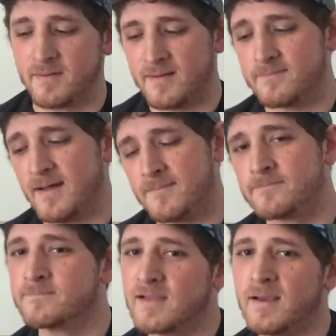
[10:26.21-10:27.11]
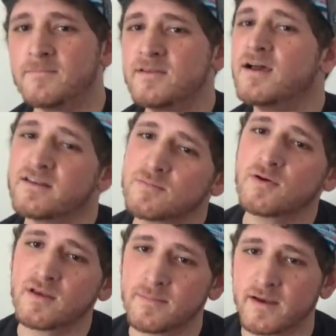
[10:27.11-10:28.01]
But I'm done
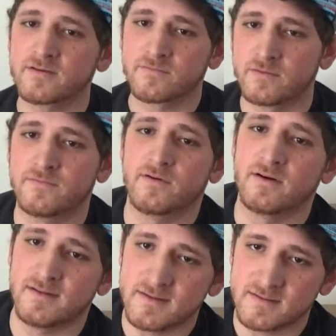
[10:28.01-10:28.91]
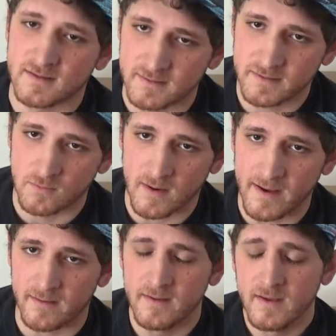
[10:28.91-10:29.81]
smoking passion fruit for at least a little
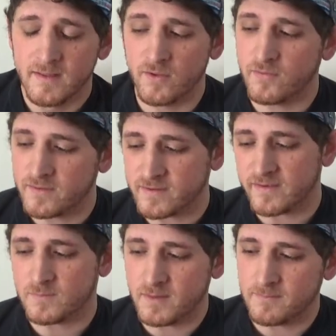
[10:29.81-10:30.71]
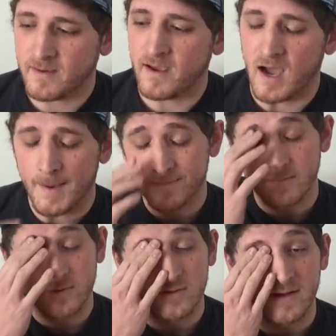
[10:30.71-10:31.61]
while. Though this has been my
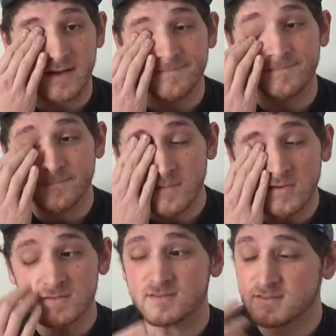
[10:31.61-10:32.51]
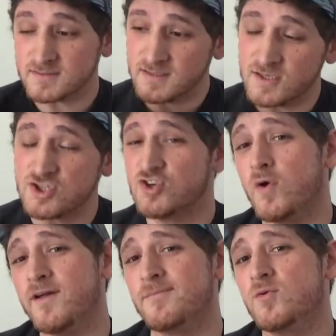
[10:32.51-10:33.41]
optimal and most
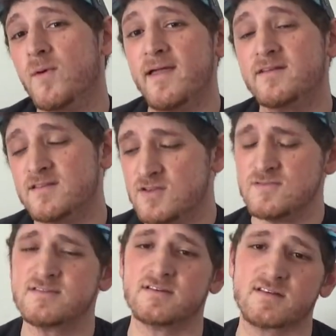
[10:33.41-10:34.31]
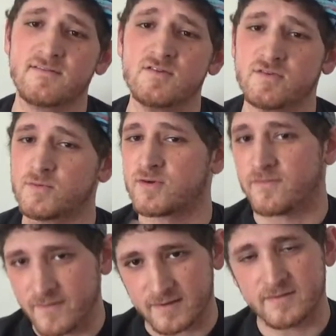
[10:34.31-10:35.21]
enjoyable way to use this. I've used it with
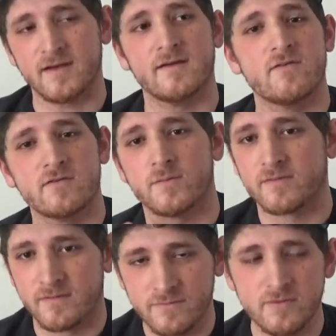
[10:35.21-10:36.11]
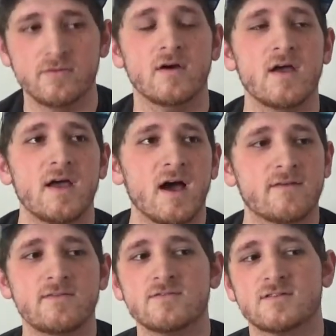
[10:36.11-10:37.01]
Trifecta, I've used it with Lavu,
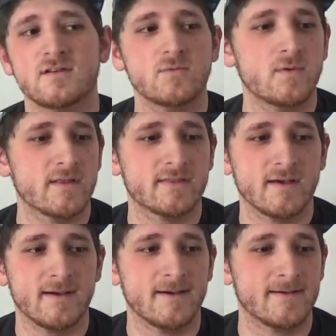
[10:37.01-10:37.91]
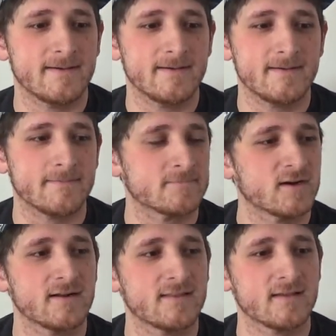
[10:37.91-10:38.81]
I've used it with, I'm
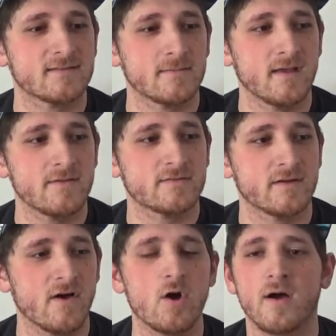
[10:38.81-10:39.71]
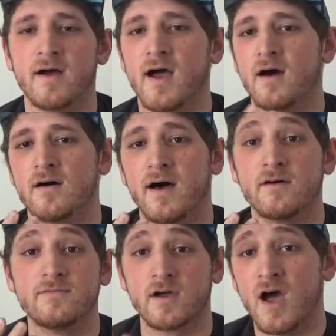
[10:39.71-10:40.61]
trying to think of some of the other stuff,
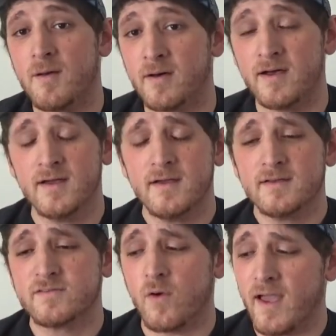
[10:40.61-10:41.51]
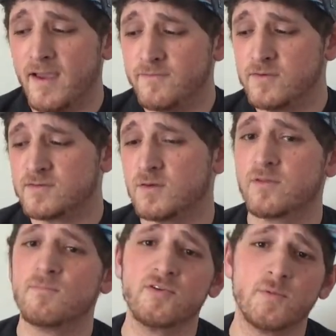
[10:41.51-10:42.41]
Alpha Kama. So I have used it
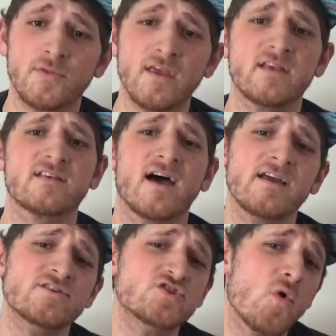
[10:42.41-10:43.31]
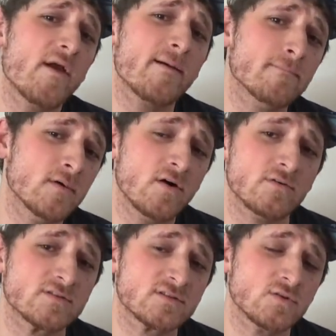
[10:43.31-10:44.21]
with multiple things. I enjoy it
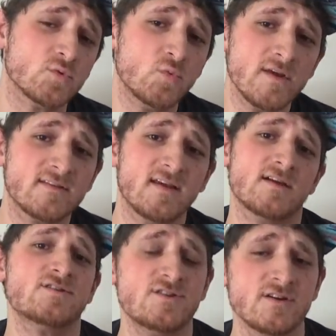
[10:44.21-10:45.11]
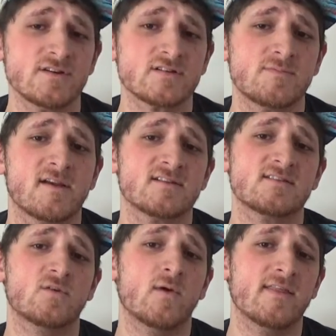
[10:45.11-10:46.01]
most with Tangiers because
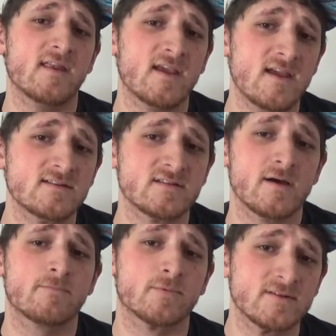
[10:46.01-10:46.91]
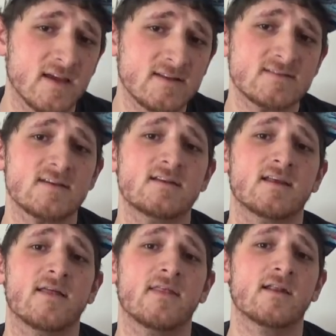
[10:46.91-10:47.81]
of the way that it heats up, retains
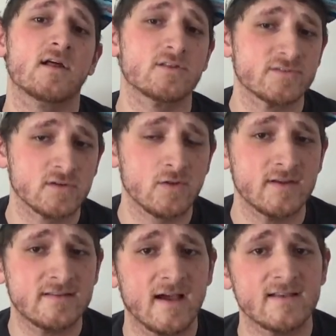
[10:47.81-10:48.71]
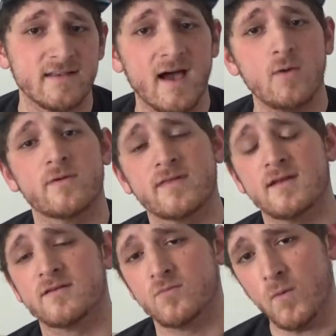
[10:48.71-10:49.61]
heat, and then slowly dies out with
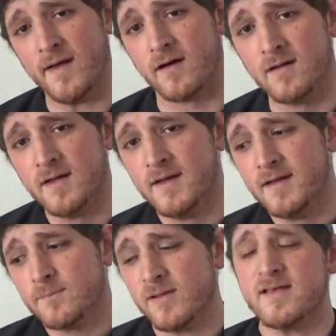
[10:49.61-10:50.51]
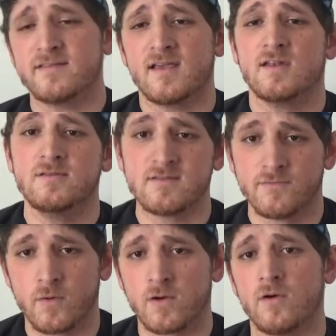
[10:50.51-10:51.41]
heat as well. Plus, I can use the
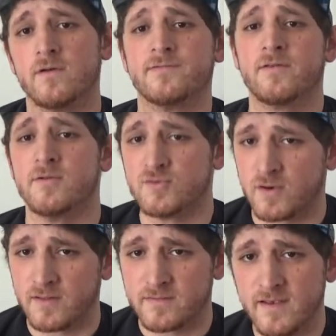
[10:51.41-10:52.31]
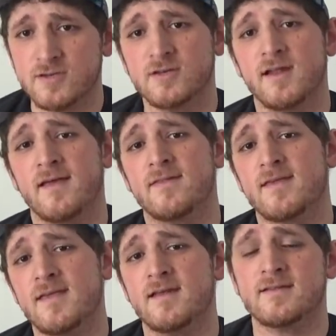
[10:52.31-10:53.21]
4 coals for the majority of the session, and the
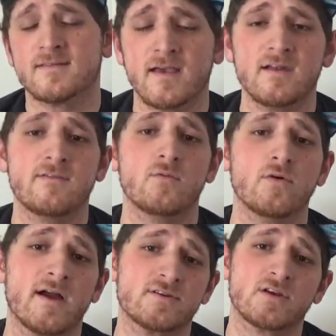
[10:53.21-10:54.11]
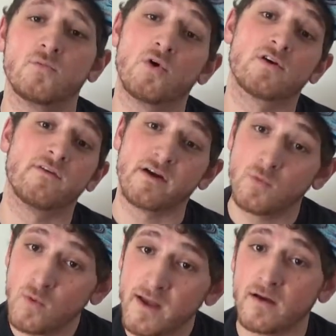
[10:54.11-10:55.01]
heat inside of it will actually work
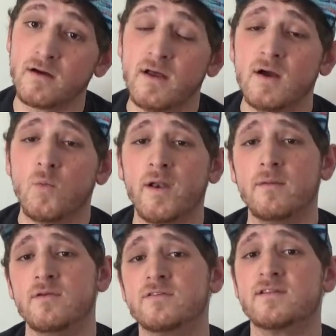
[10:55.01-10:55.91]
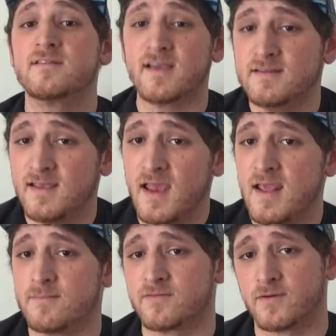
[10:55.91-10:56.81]
very well when I'm using the
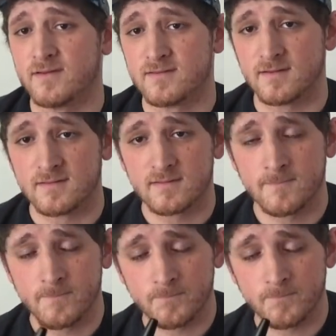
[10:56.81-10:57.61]
titaniums, for instance.